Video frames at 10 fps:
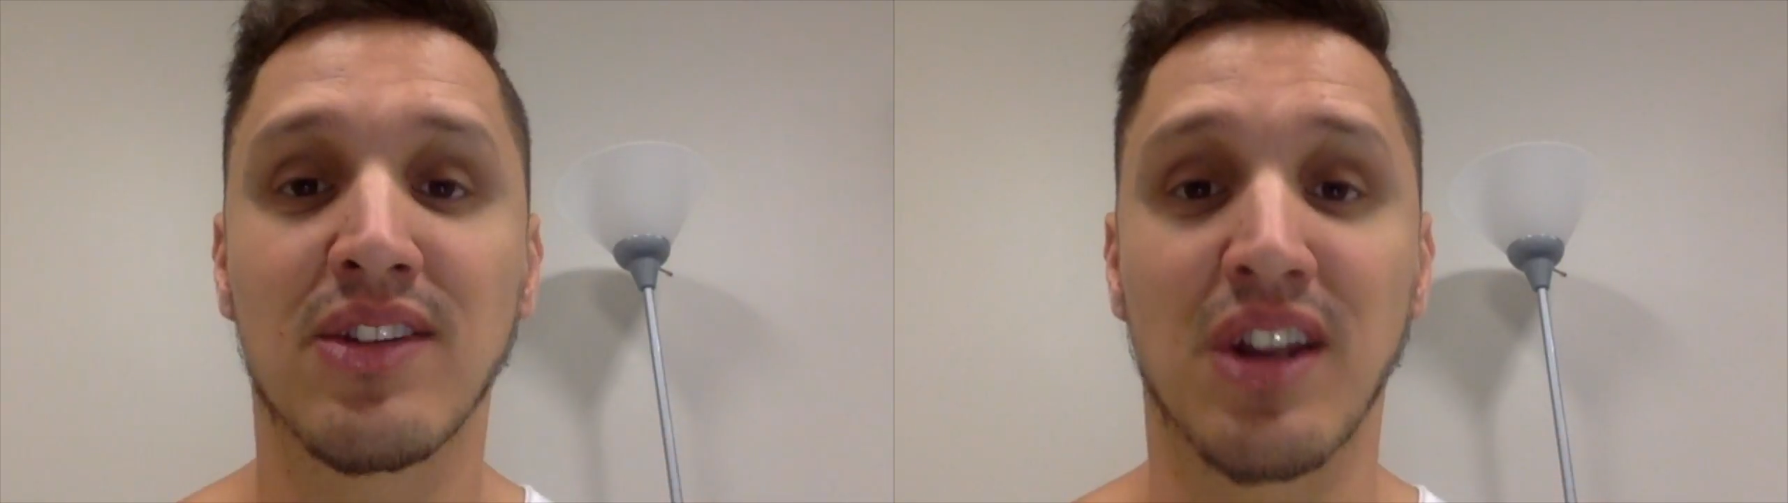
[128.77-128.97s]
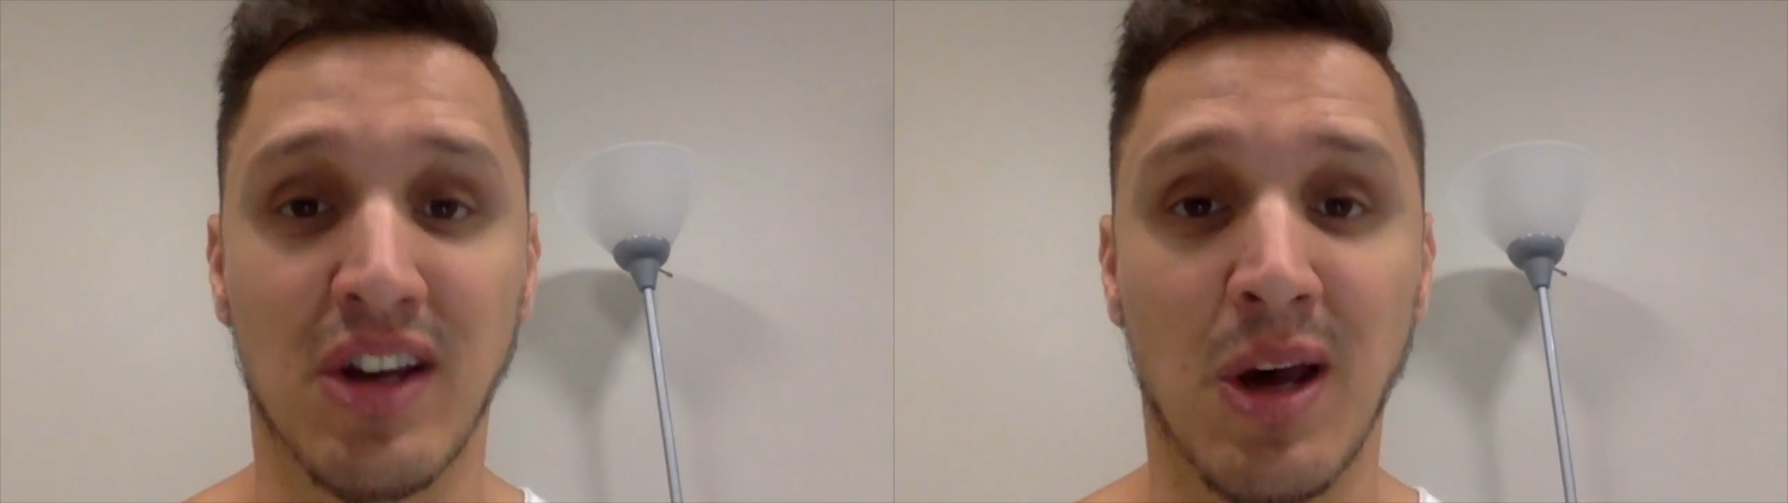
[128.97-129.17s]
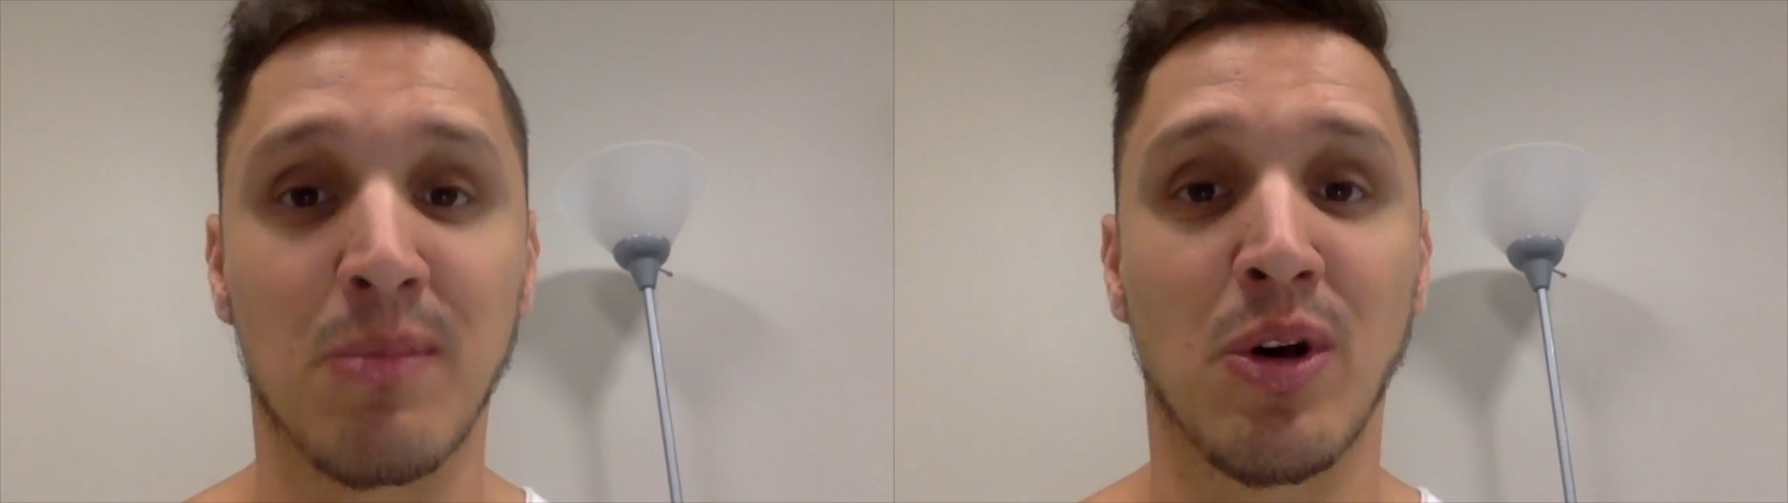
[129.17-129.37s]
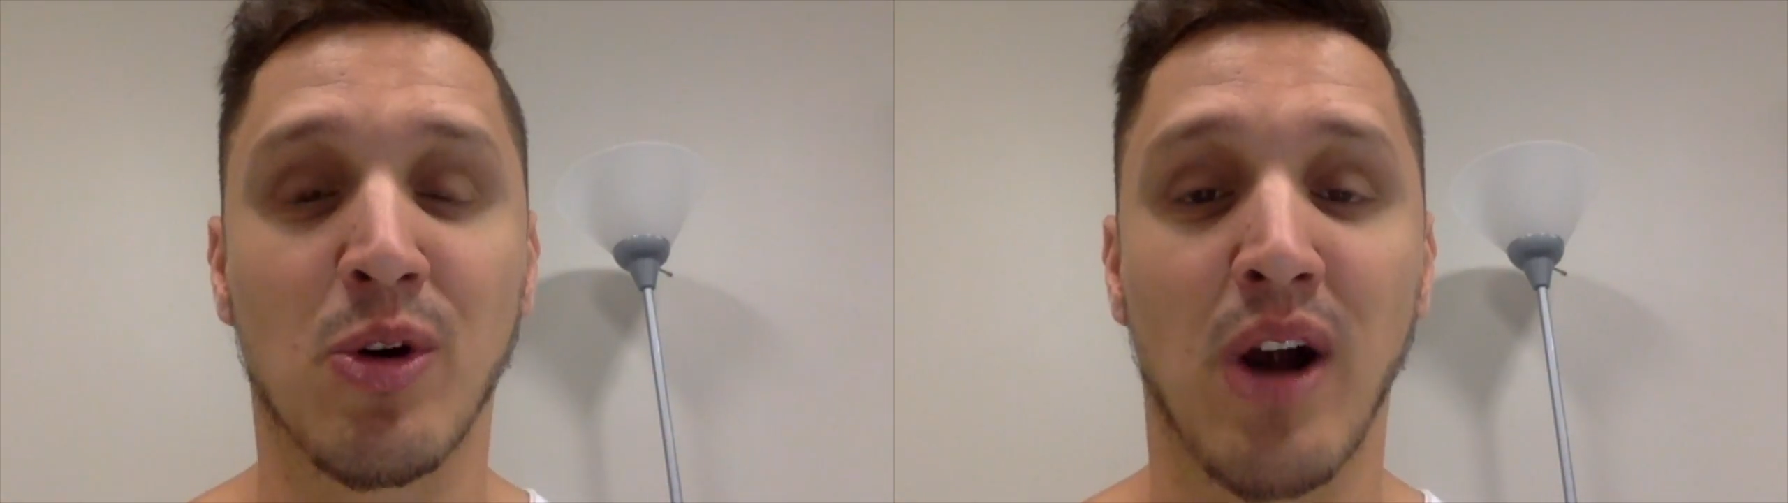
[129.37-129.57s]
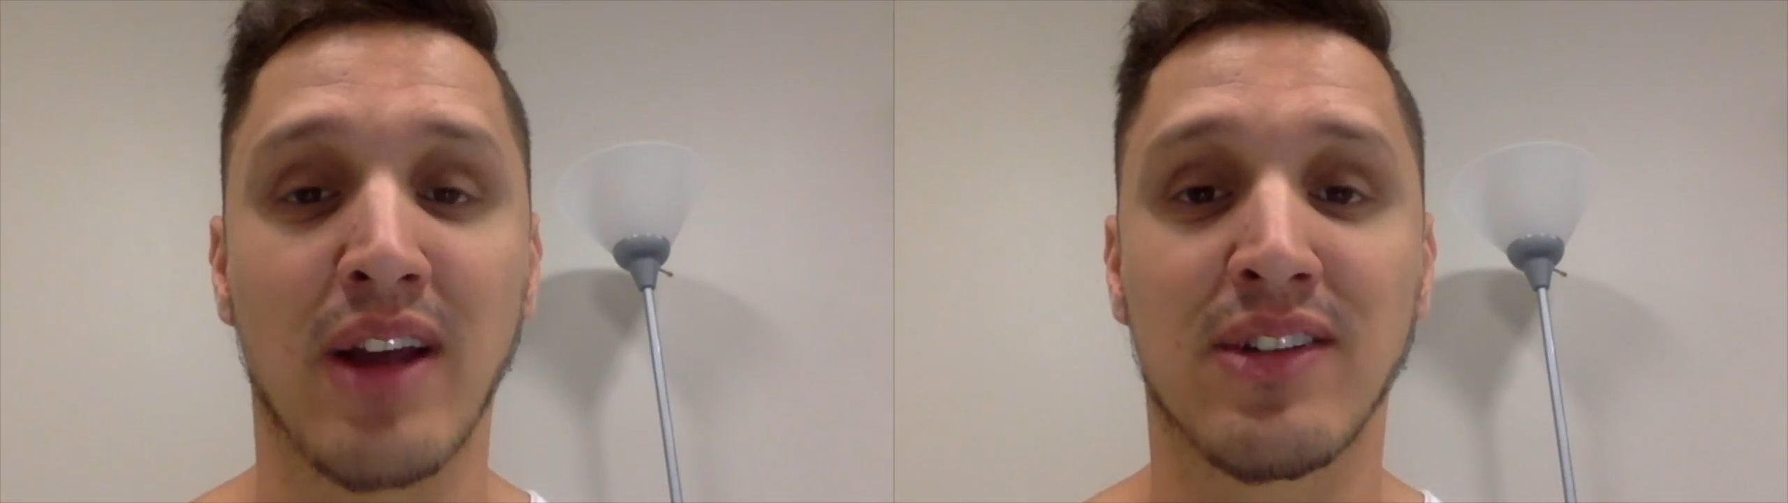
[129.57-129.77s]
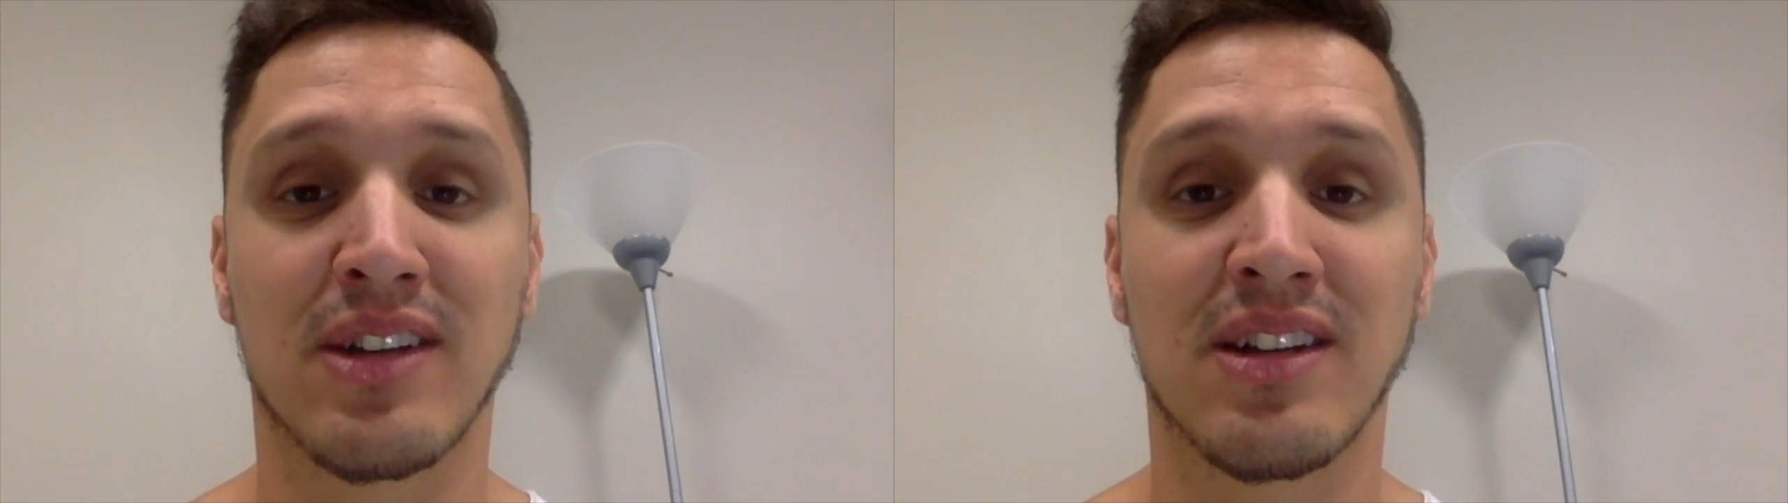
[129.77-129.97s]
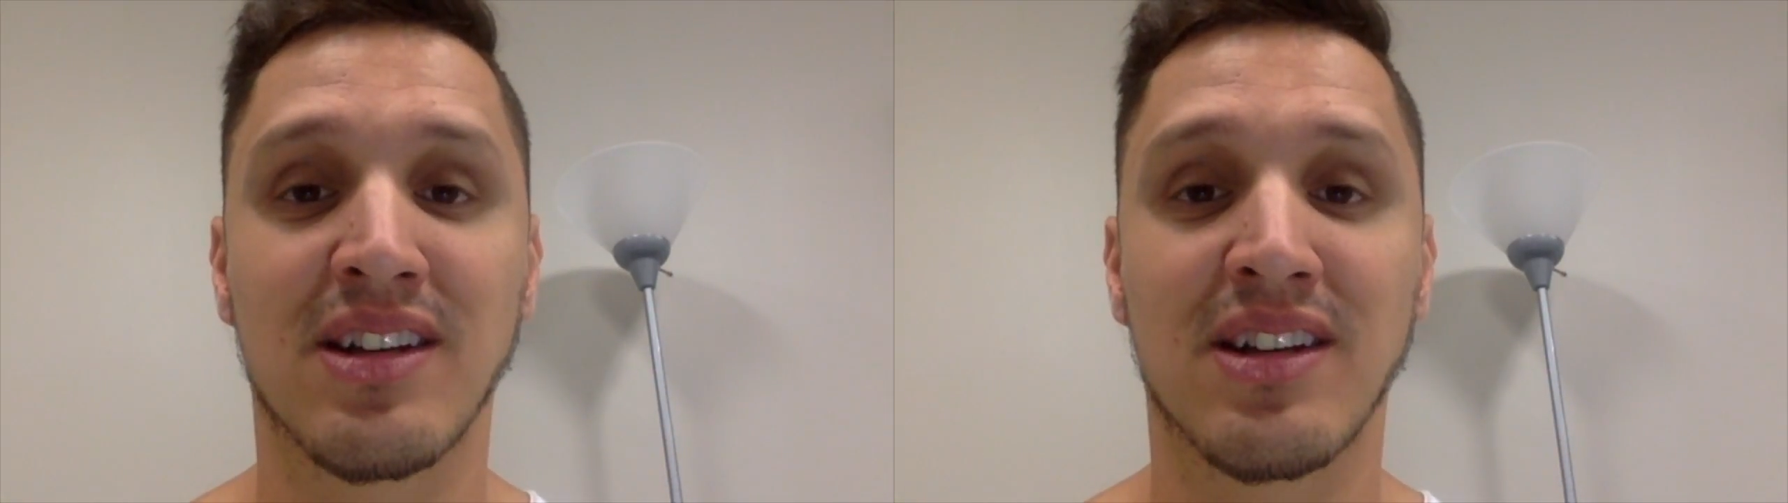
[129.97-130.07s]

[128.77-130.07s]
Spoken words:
going to come to know Christ.